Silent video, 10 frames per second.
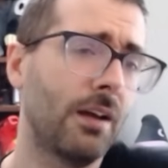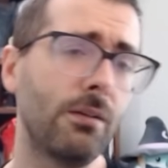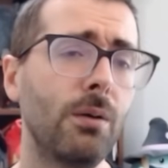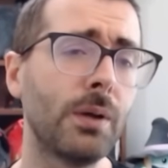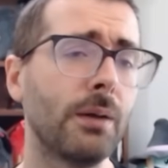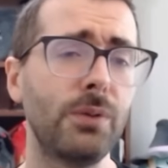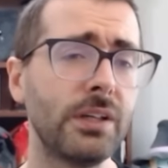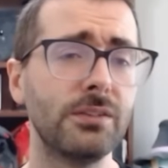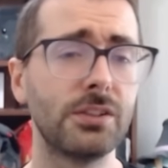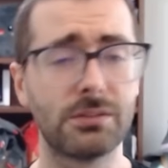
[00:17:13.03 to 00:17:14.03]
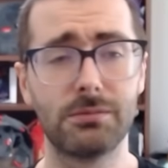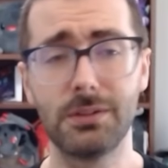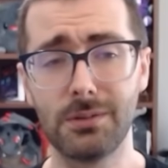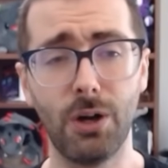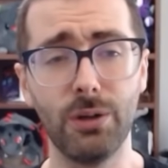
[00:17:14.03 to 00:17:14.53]
Okay, we can just
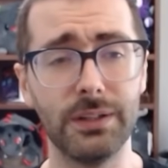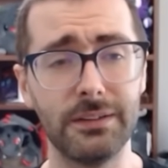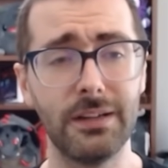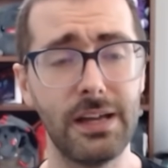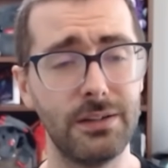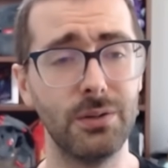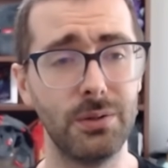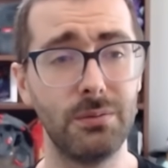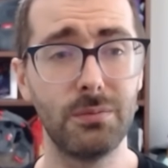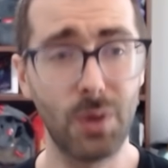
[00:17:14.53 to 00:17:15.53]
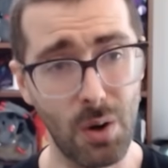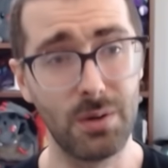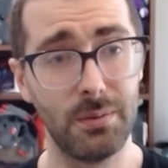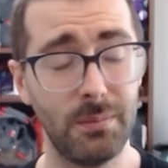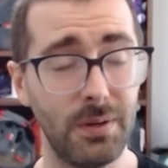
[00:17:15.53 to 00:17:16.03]
call it a good
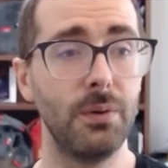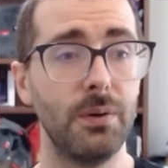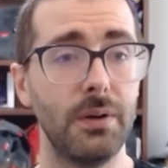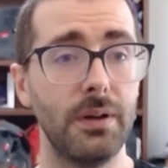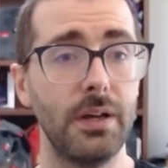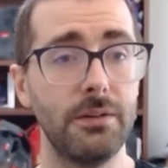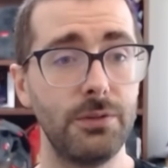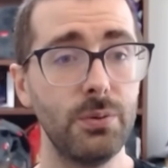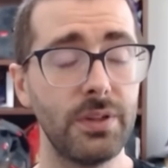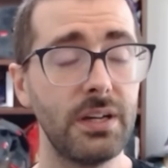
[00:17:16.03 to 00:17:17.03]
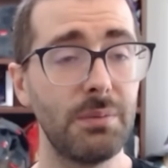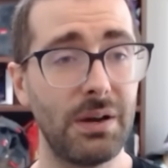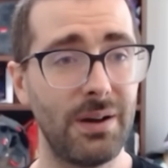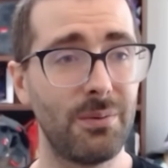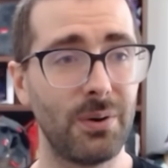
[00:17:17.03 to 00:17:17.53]
card. If you think
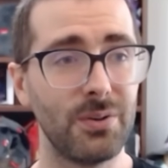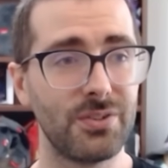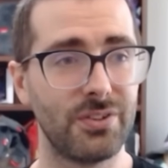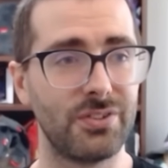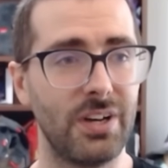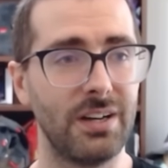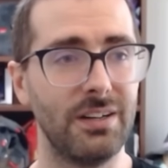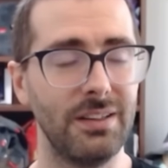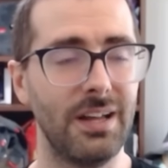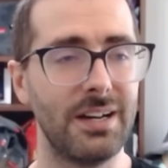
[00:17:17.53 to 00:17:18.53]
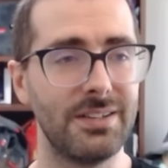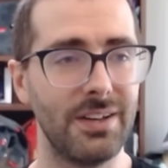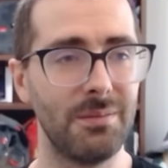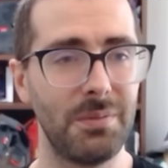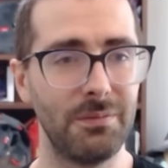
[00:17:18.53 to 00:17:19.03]
about how Urza Saga lines
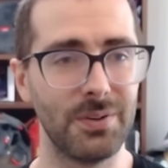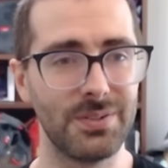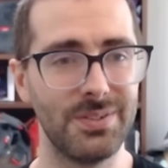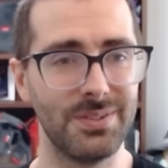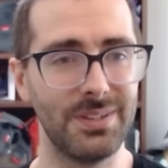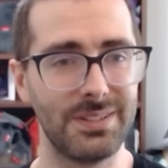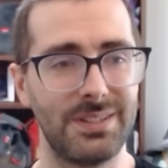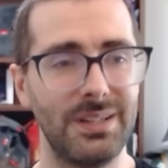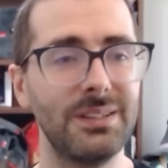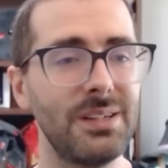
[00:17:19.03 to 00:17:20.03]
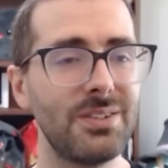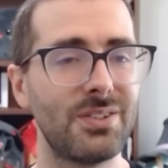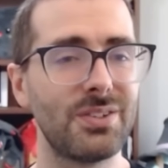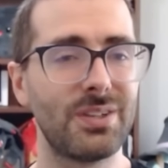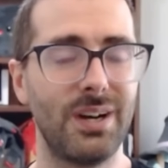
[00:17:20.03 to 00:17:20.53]
up versus this, it is
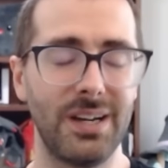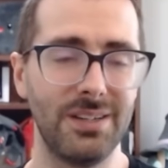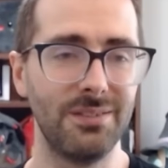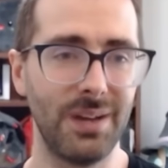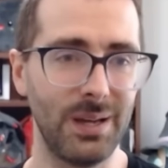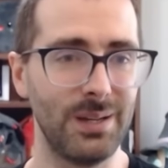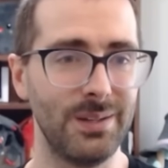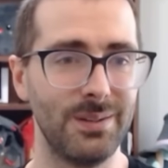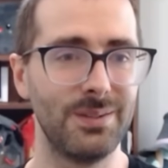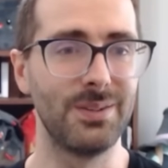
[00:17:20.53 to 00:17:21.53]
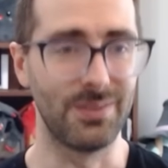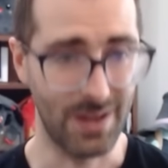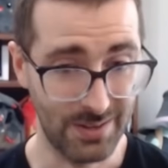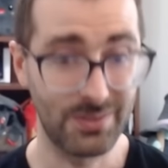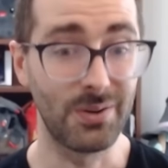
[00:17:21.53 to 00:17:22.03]
just kind of a
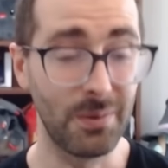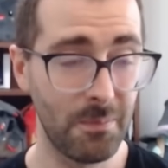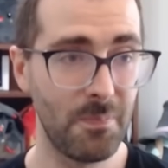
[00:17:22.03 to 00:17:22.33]
disaster.